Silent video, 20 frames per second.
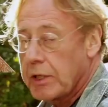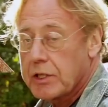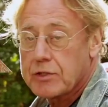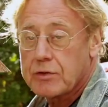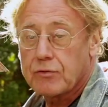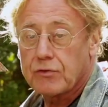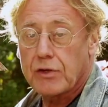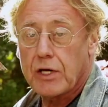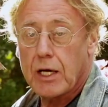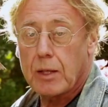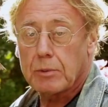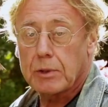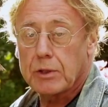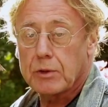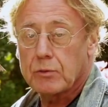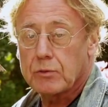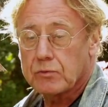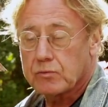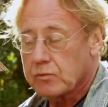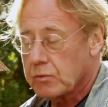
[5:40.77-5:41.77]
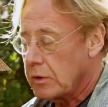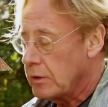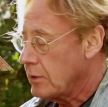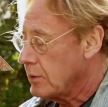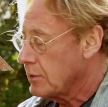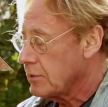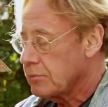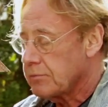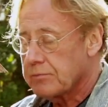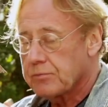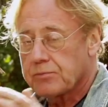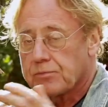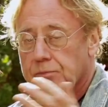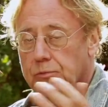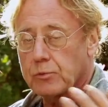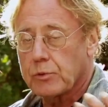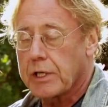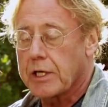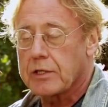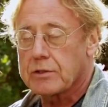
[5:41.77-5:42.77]
raise a family,
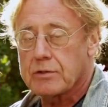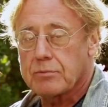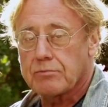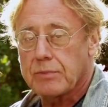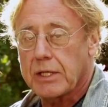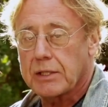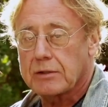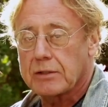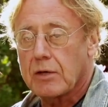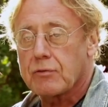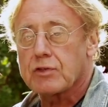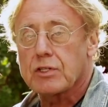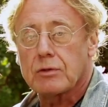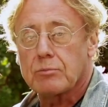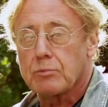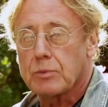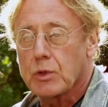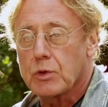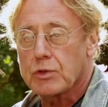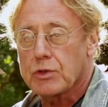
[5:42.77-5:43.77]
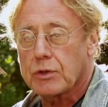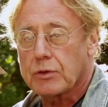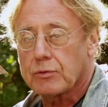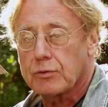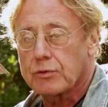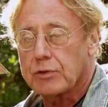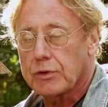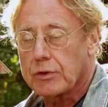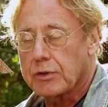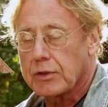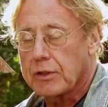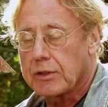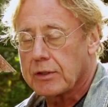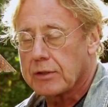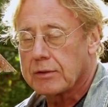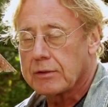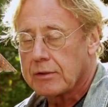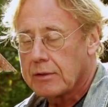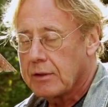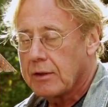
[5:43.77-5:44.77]
raise magnificent music
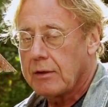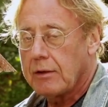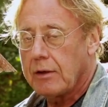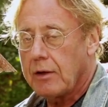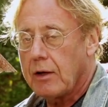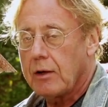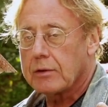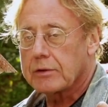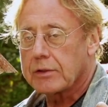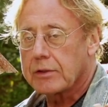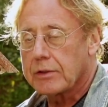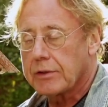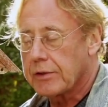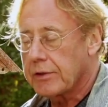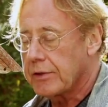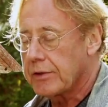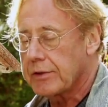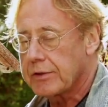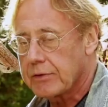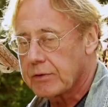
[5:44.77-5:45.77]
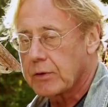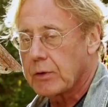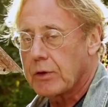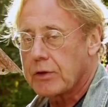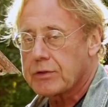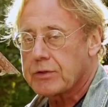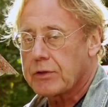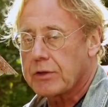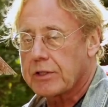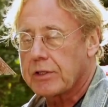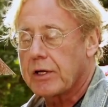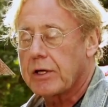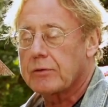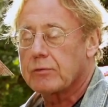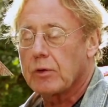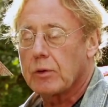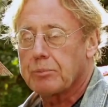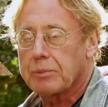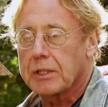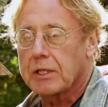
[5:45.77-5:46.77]
for all to hear. And of course, our
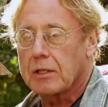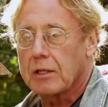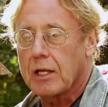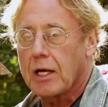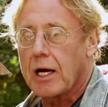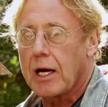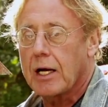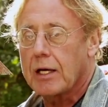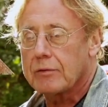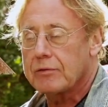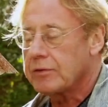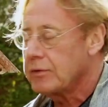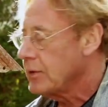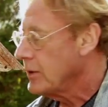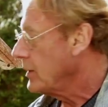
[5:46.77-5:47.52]
garden will be alive.